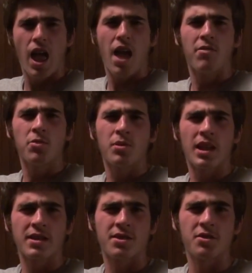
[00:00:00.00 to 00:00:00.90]
Everyone
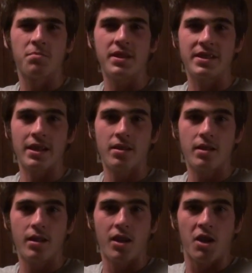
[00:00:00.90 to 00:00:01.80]
likes good pizza,
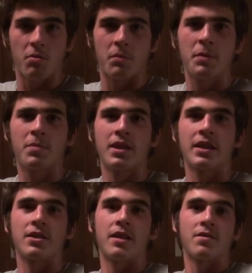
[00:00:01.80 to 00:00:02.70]
but people
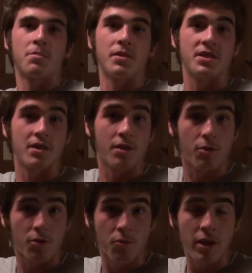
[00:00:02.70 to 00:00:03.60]
like to have their pizza their
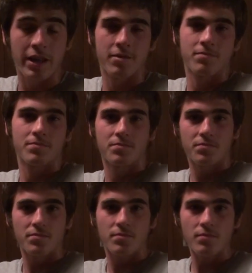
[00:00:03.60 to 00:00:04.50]
own way.
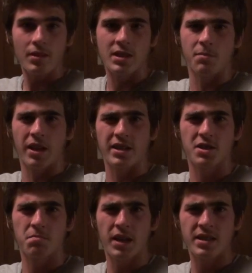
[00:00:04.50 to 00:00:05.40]
Some like it
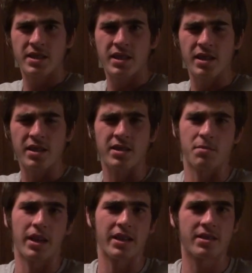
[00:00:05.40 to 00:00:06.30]
spicy,
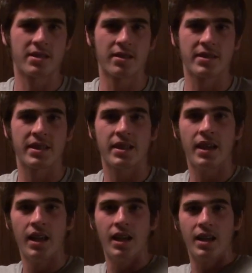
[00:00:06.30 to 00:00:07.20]
some like it salty,
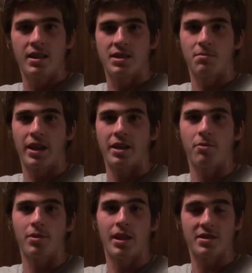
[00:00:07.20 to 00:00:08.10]
some like it
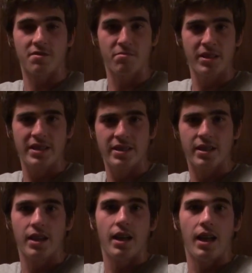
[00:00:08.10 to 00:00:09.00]
with lots of meat,
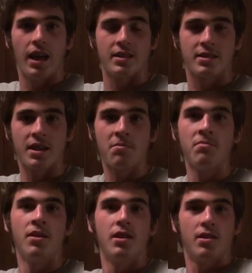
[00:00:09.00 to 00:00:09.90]
and some
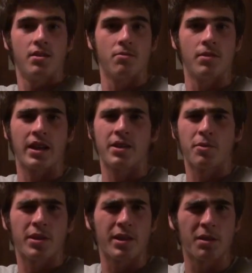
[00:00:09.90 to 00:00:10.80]
like it
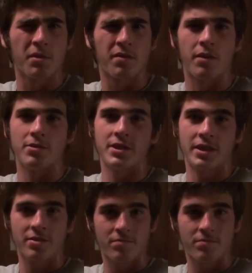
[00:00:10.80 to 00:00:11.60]
with a little bit of everything.